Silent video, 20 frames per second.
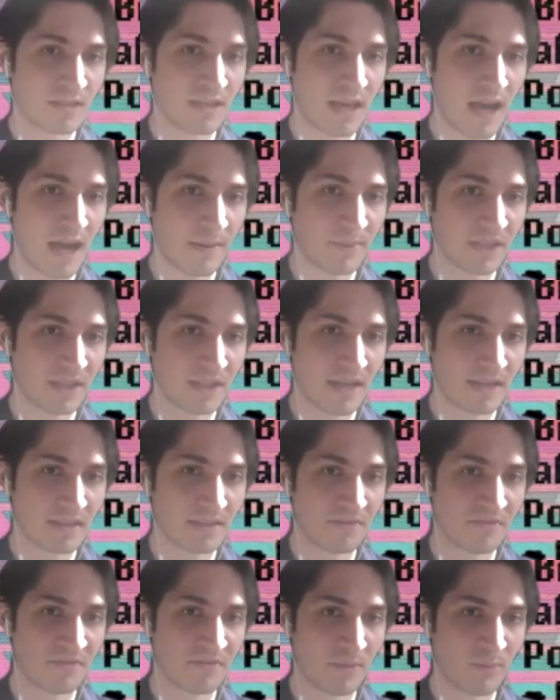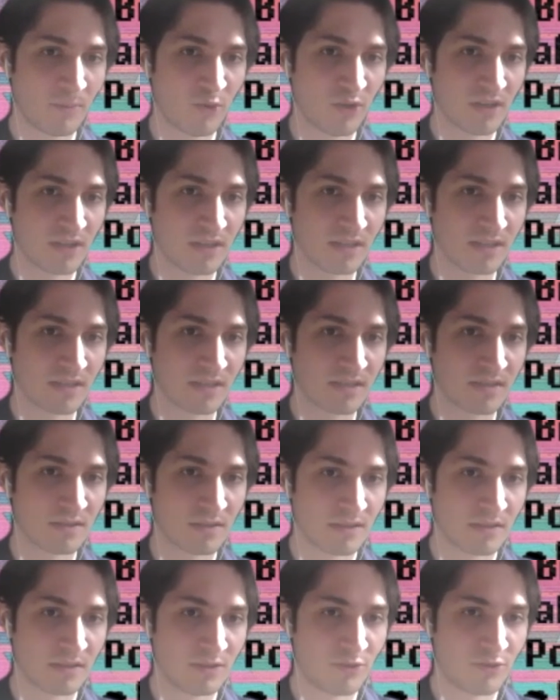happy that the film was
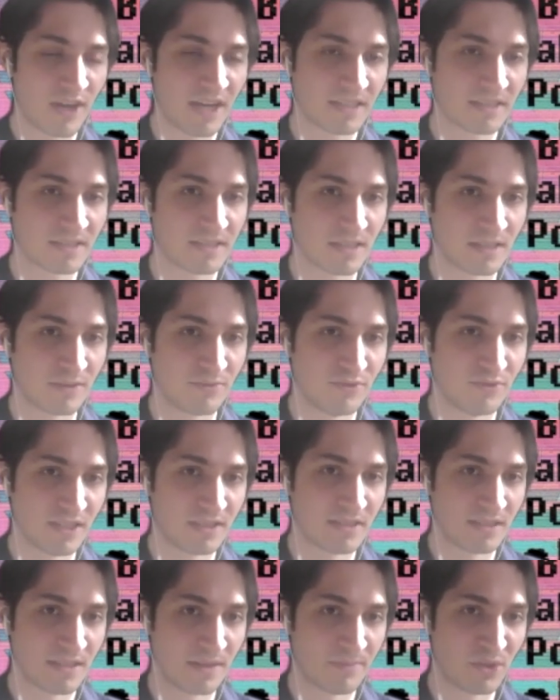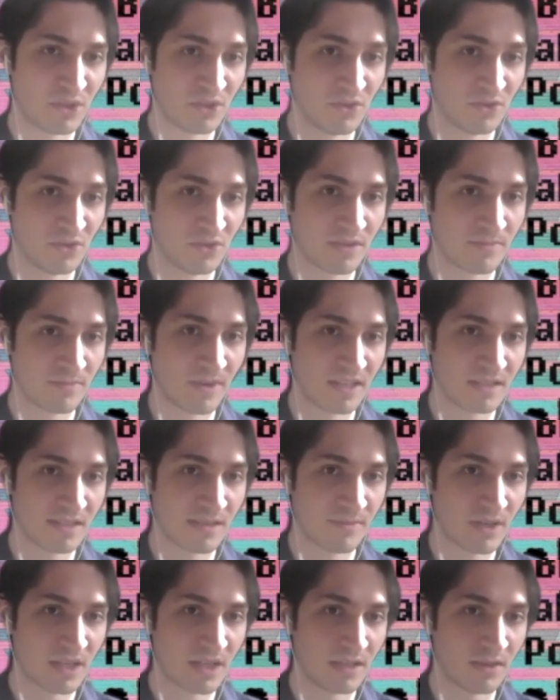directed, written, and produced by
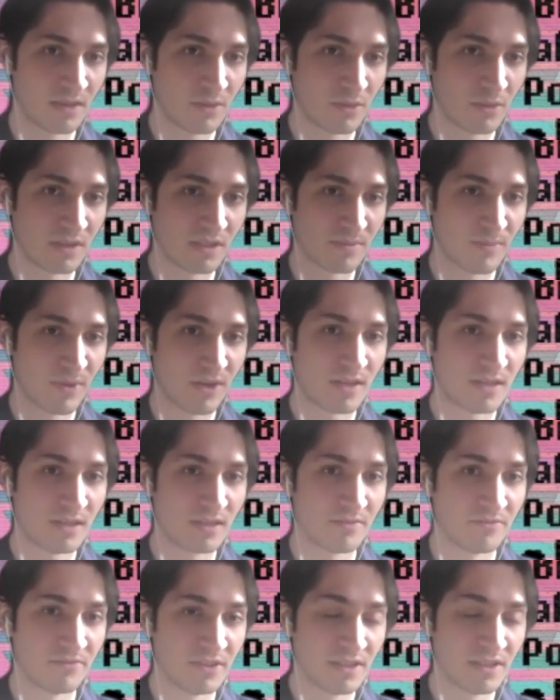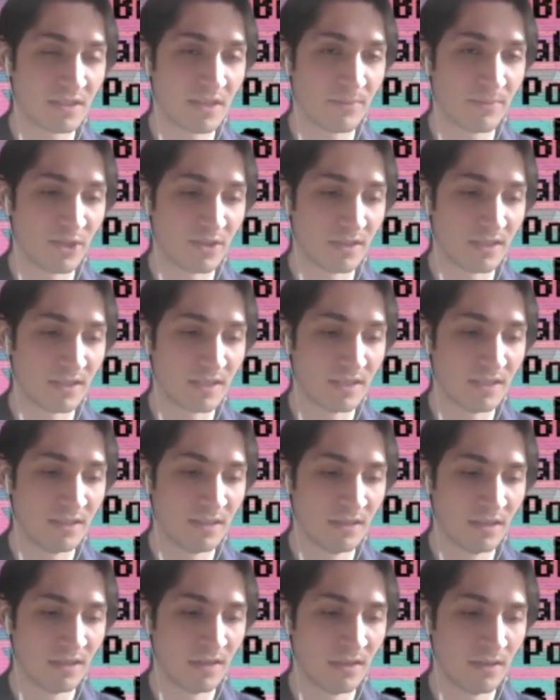somebody who is part of the community